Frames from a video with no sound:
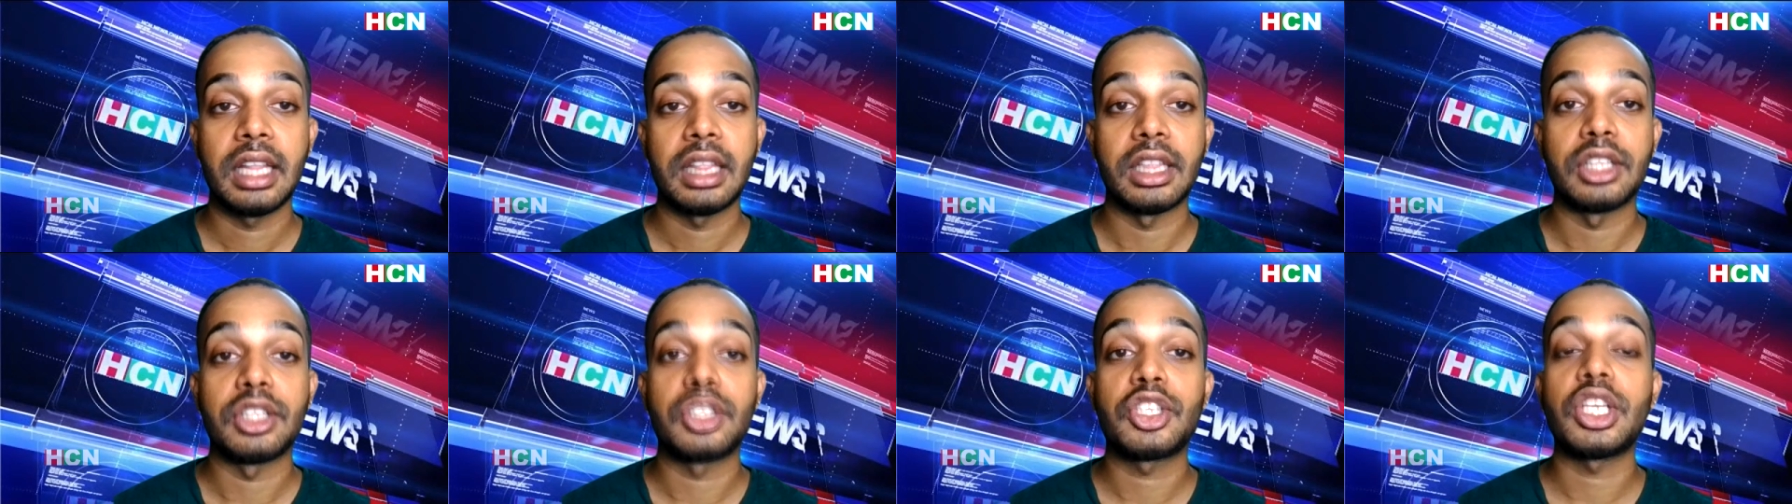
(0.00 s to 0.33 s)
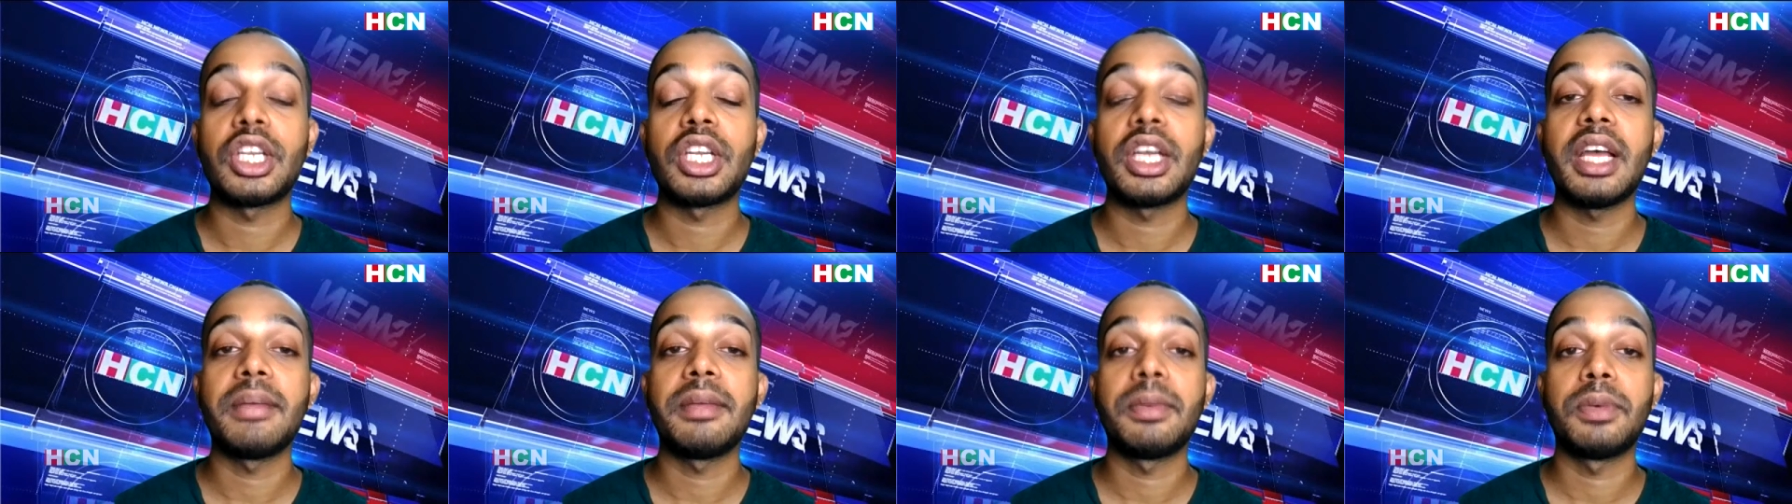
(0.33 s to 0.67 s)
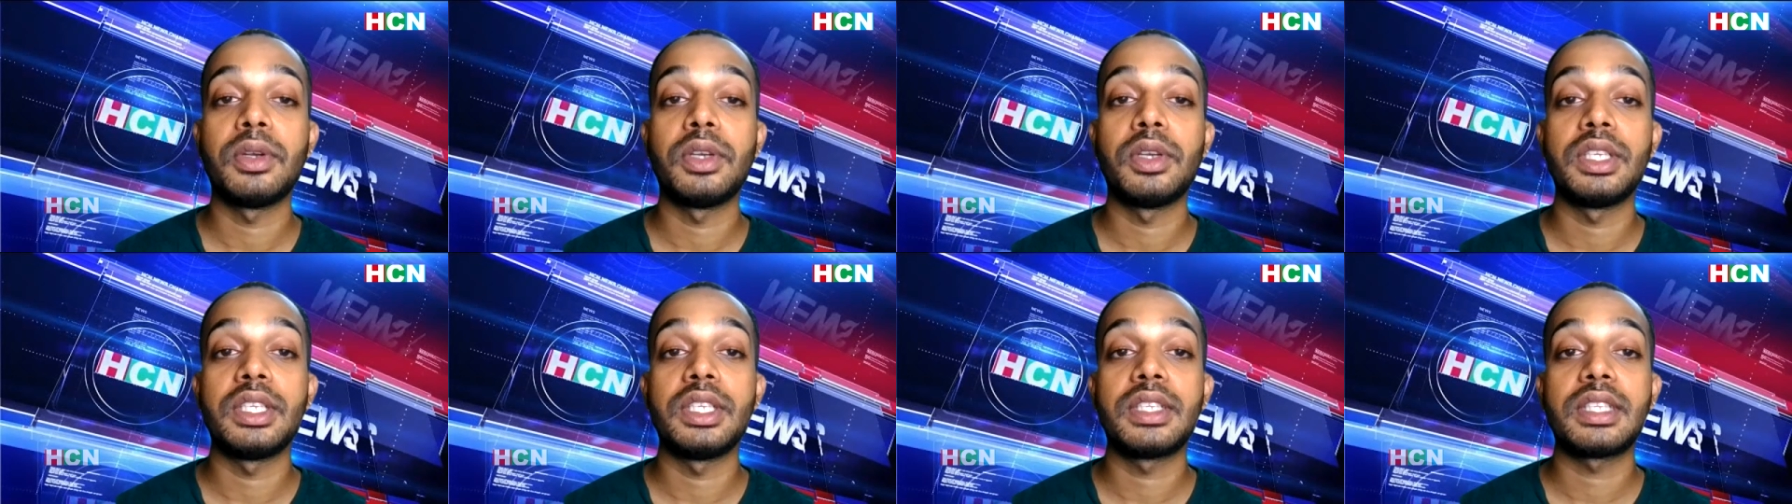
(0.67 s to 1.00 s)
The Chennai
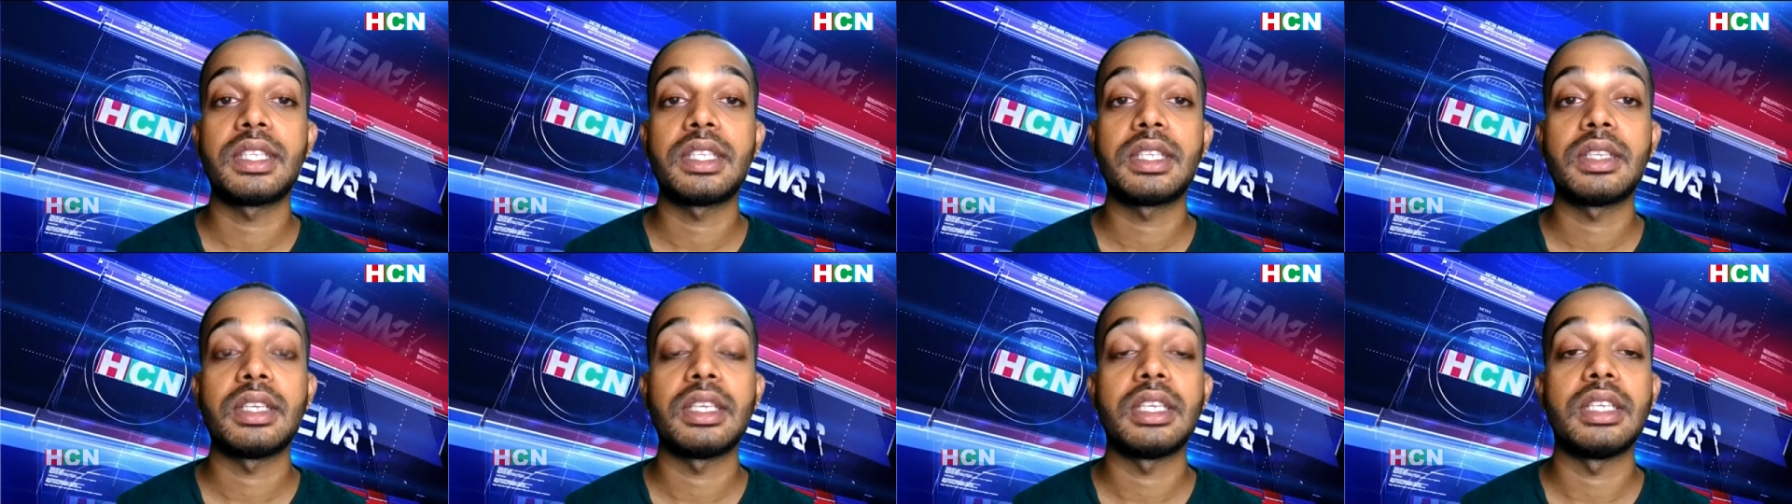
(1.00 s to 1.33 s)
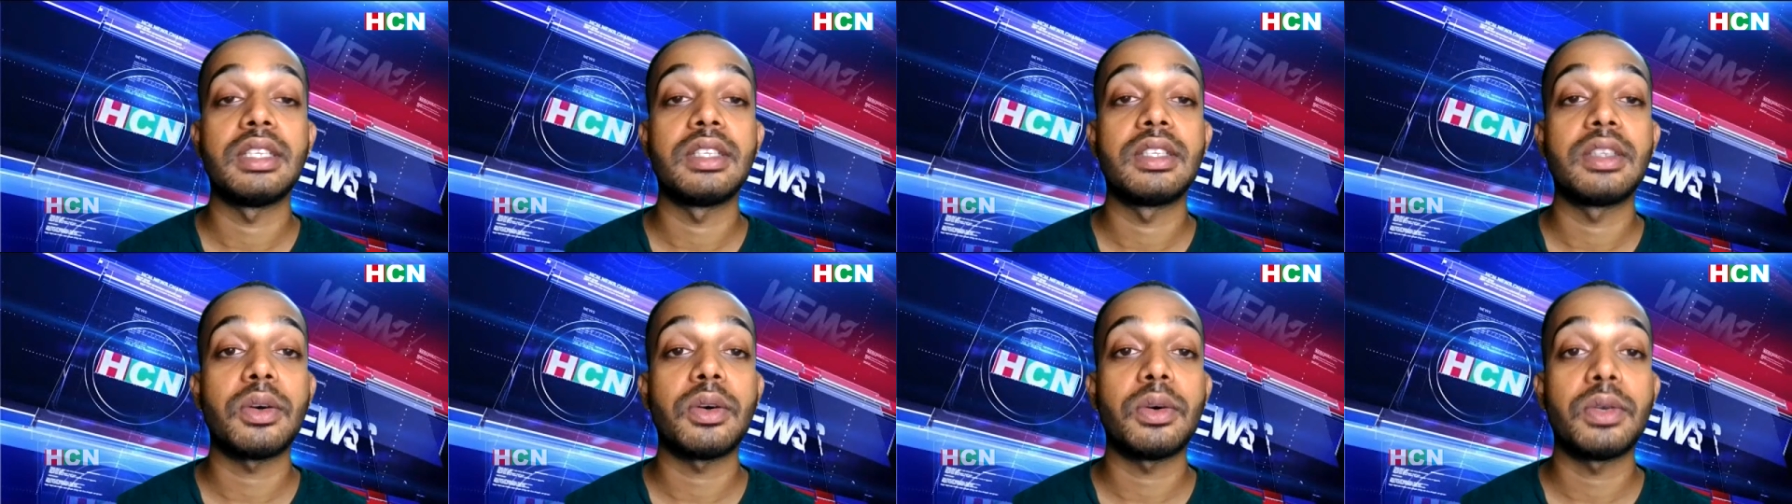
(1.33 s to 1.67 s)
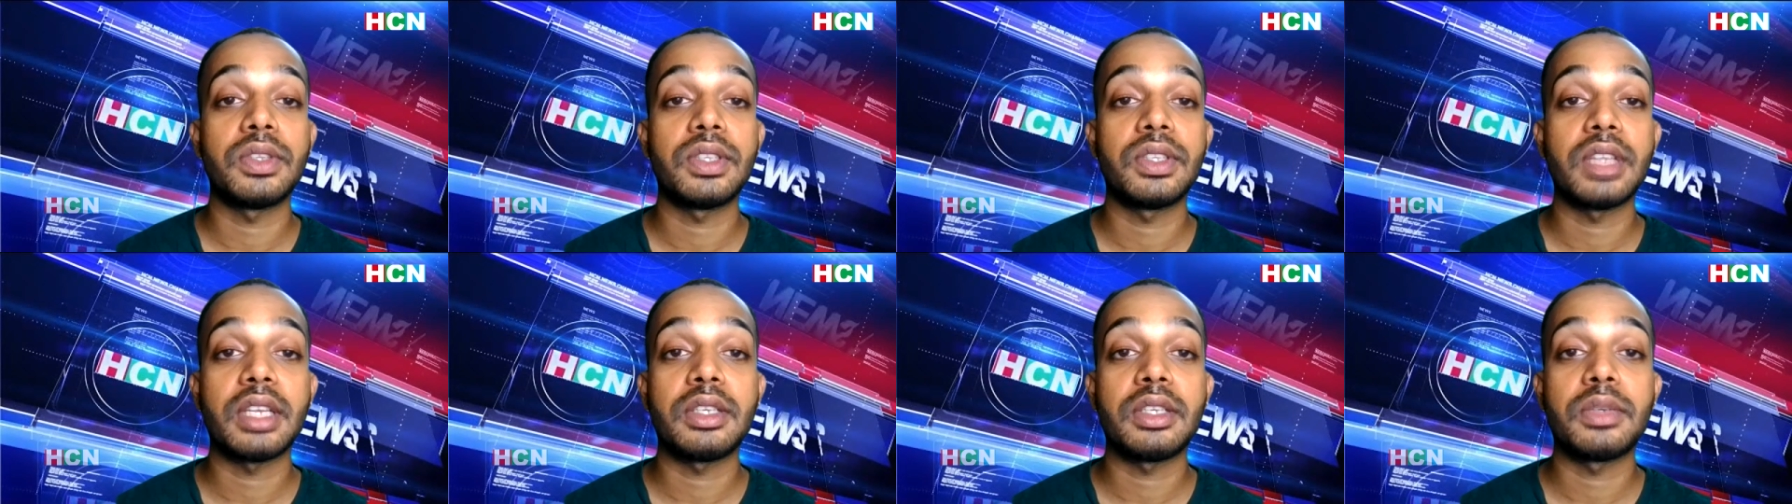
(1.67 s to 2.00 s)
police is all
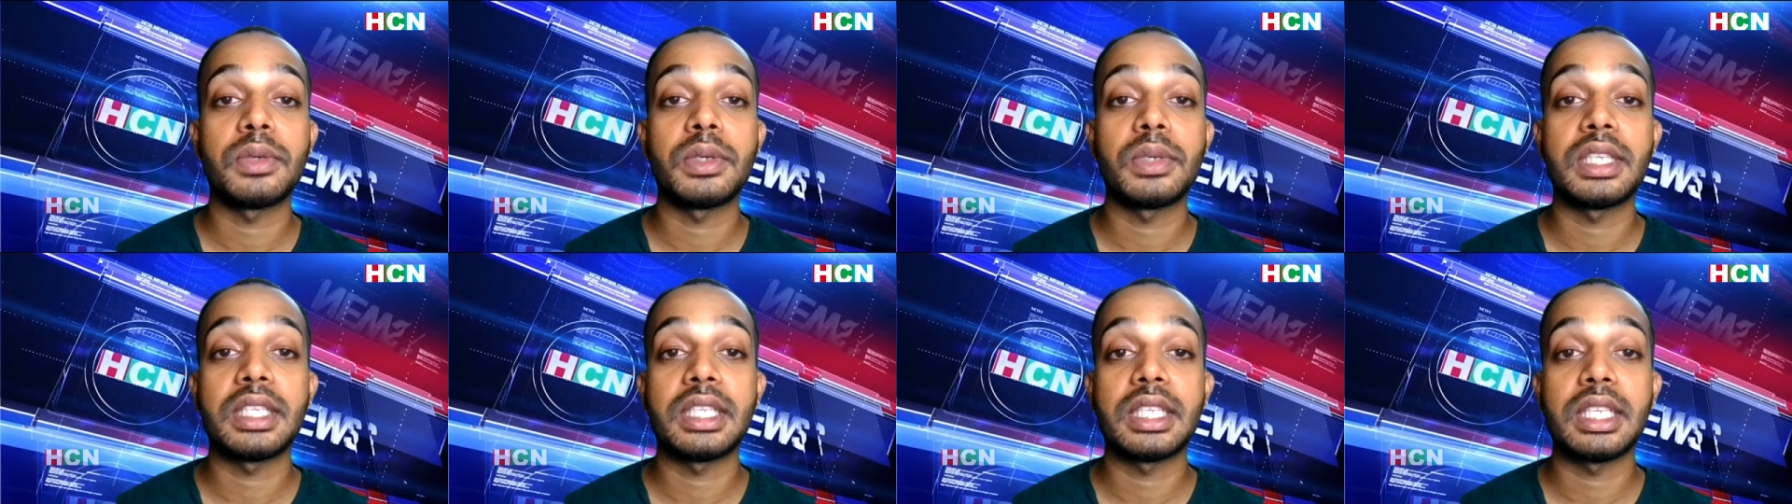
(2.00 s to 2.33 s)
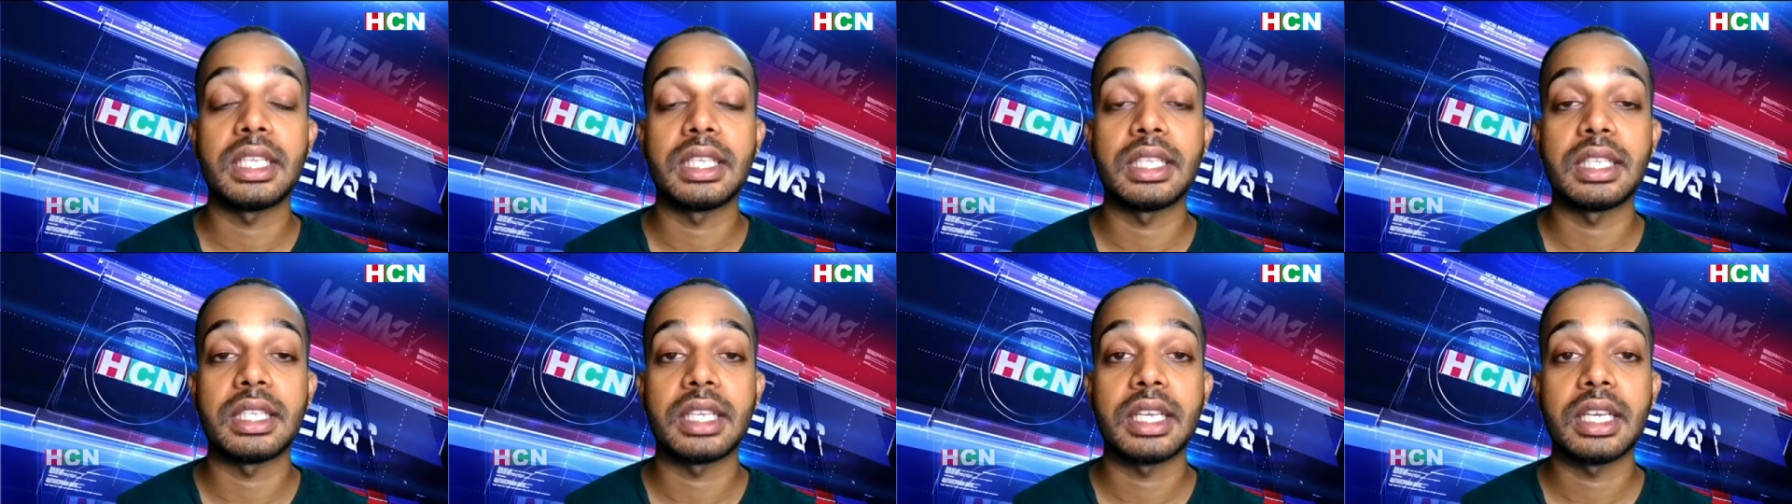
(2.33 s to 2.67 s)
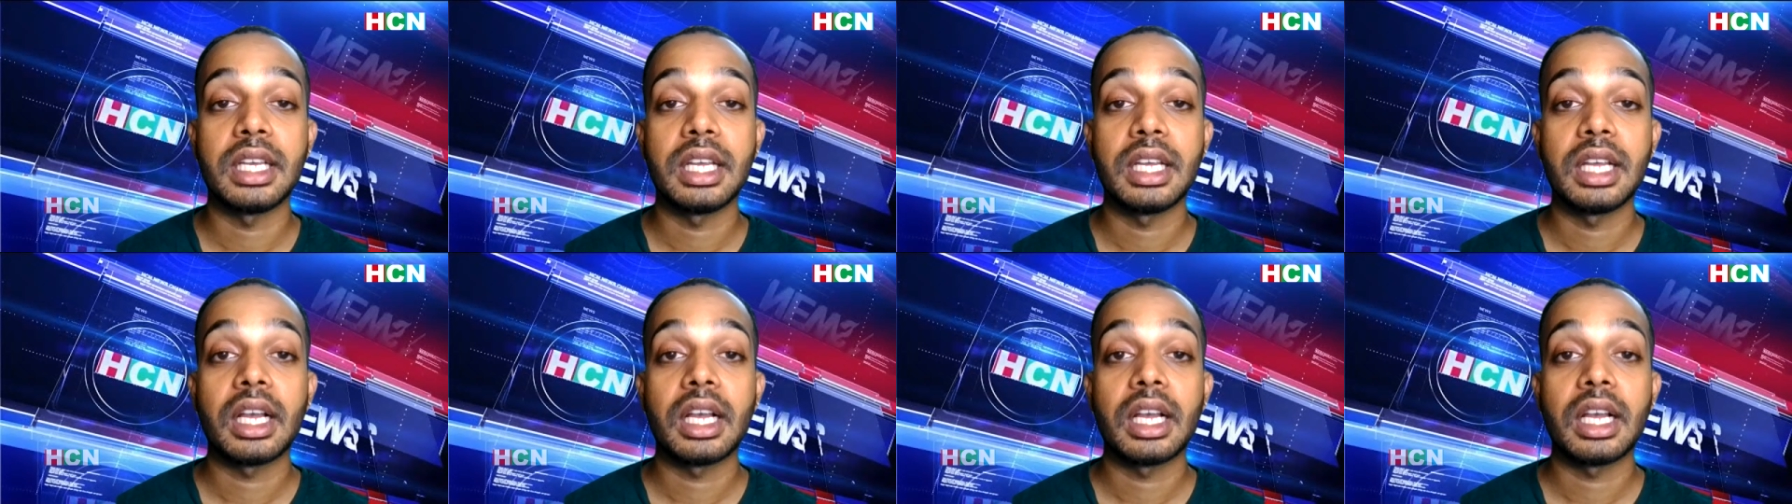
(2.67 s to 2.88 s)
set to assist